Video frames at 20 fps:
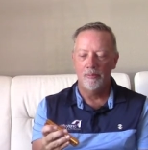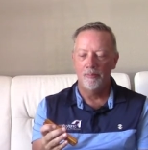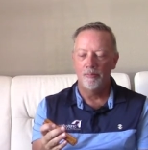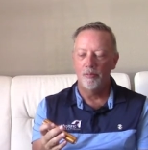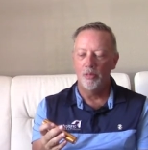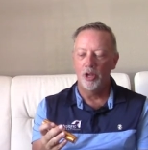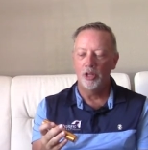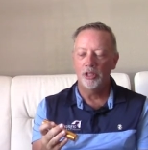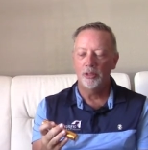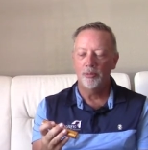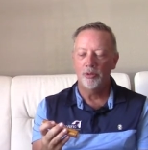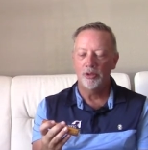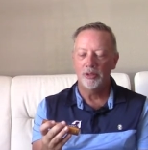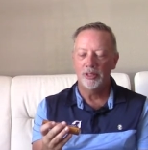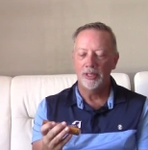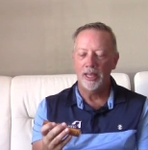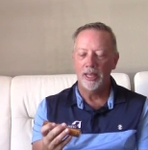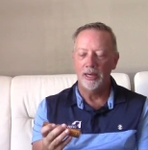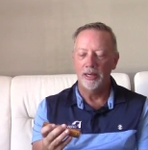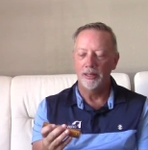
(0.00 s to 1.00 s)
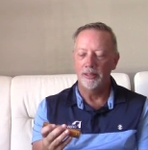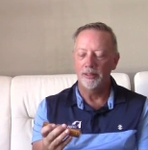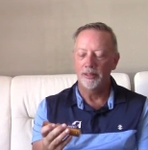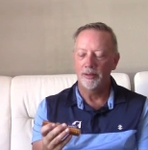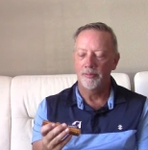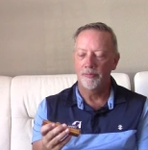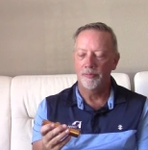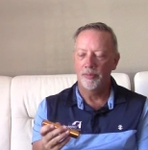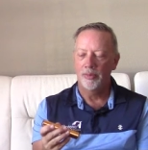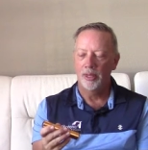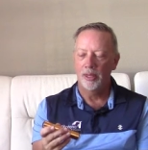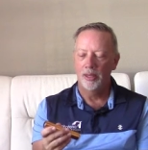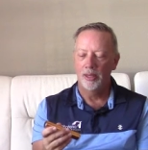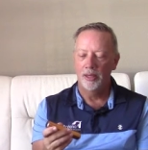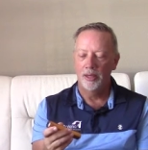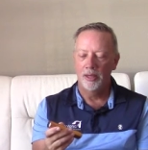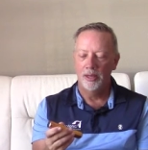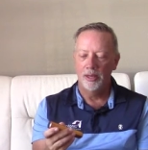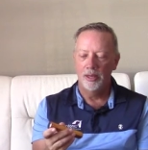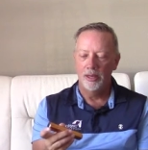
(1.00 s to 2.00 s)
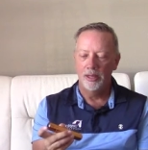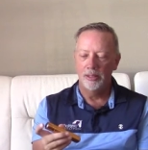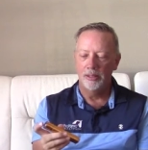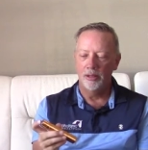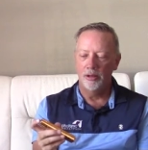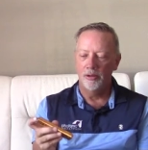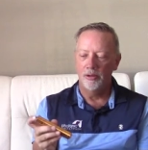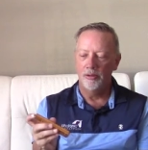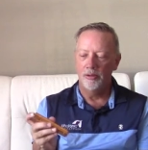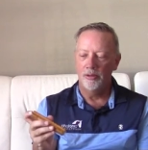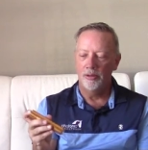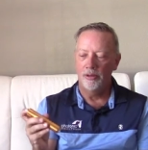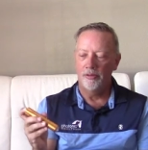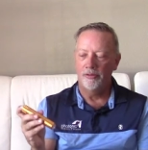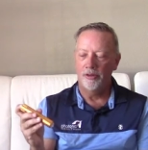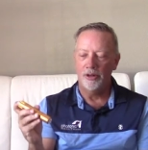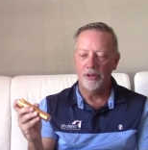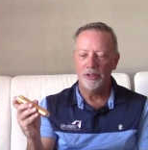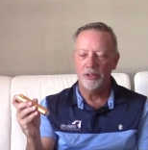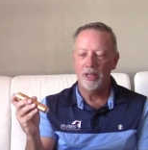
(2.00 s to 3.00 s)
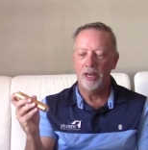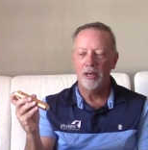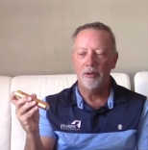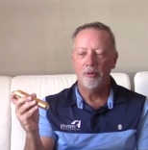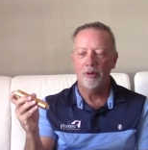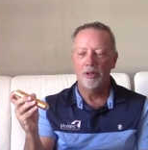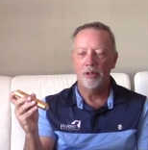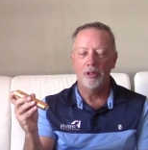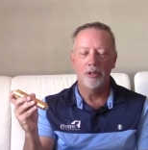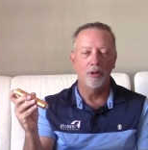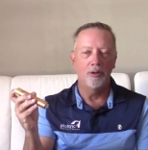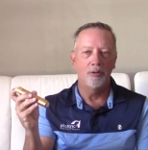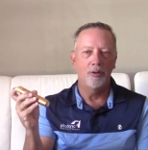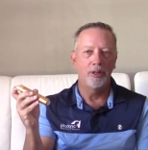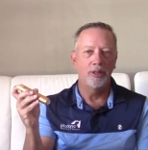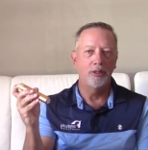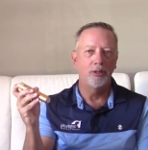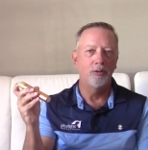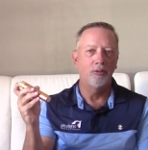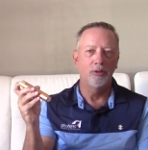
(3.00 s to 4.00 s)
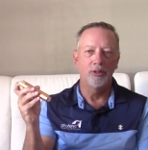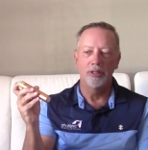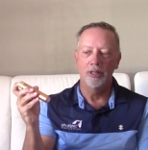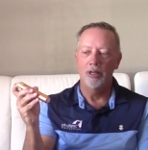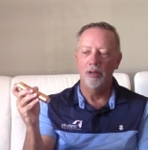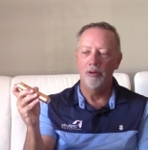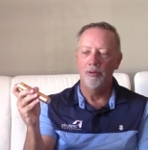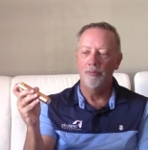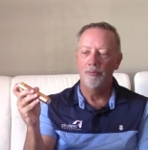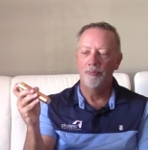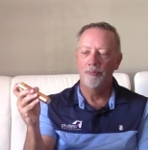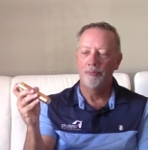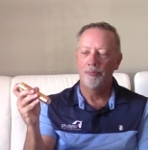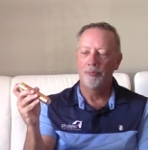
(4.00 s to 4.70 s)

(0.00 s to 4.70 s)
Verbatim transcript: multiple settings. So the first setting we're going to go into is low.